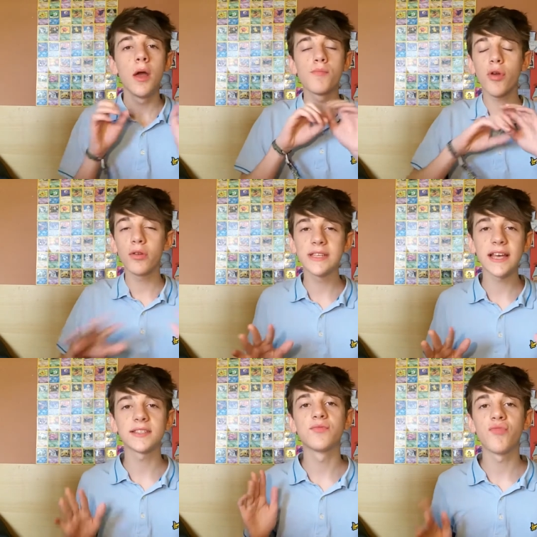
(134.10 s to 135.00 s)

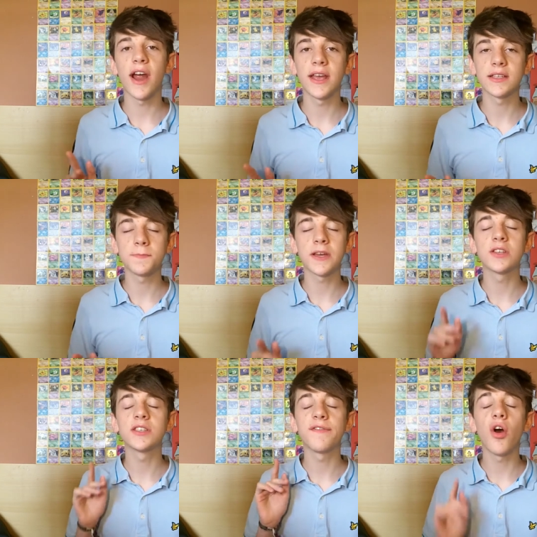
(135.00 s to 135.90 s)
protests and riots
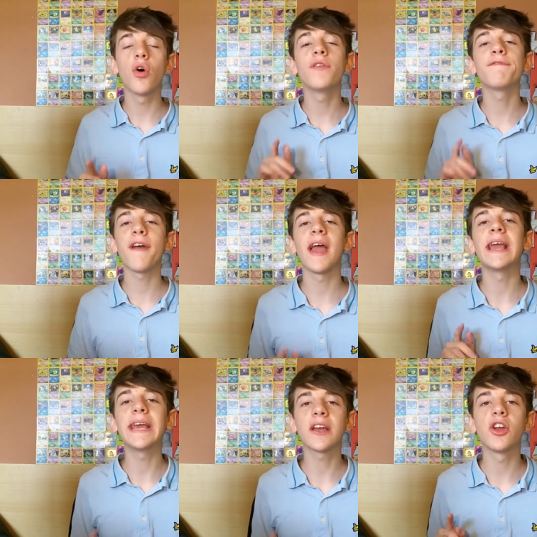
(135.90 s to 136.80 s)
because of unfair
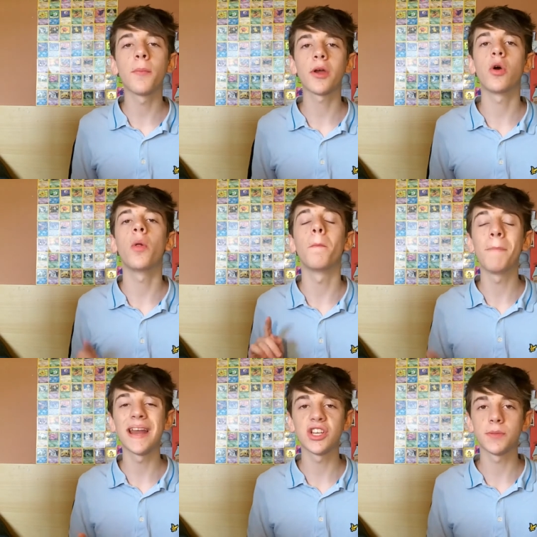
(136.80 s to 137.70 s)
economical
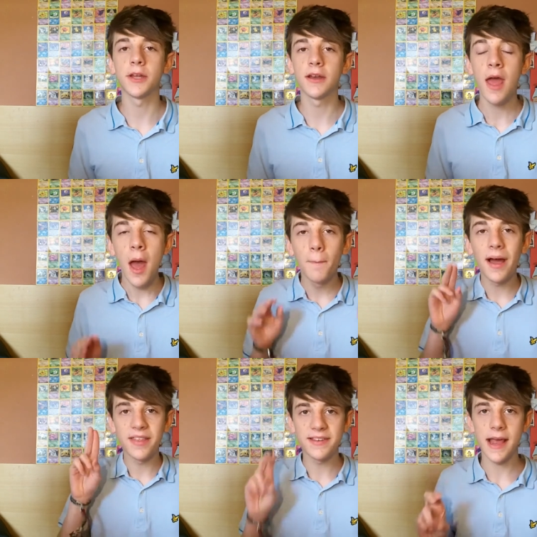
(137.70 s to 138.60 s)
management
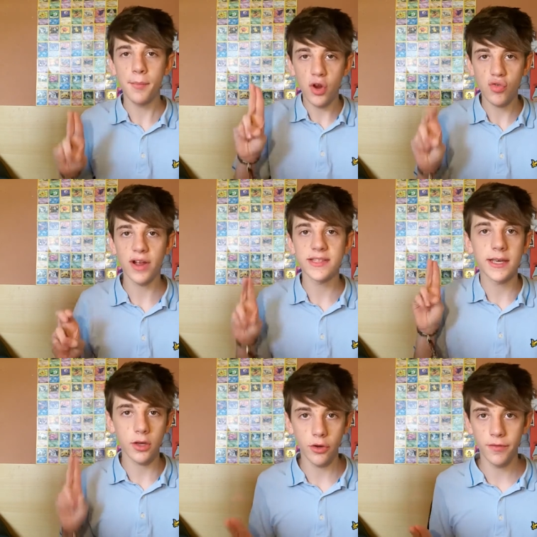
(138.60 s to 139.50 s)
by the
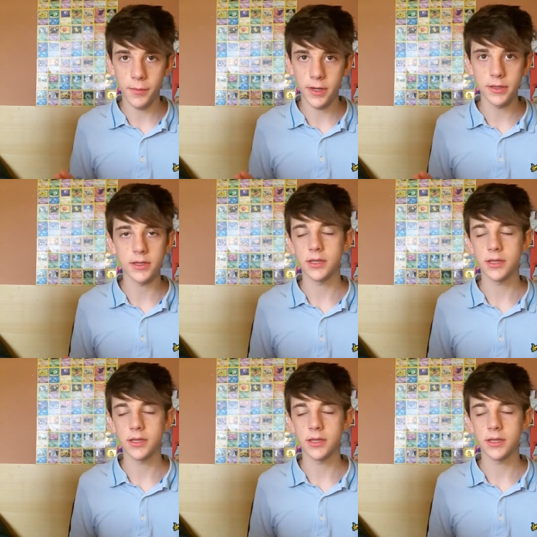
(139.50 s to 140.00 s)
democratic government.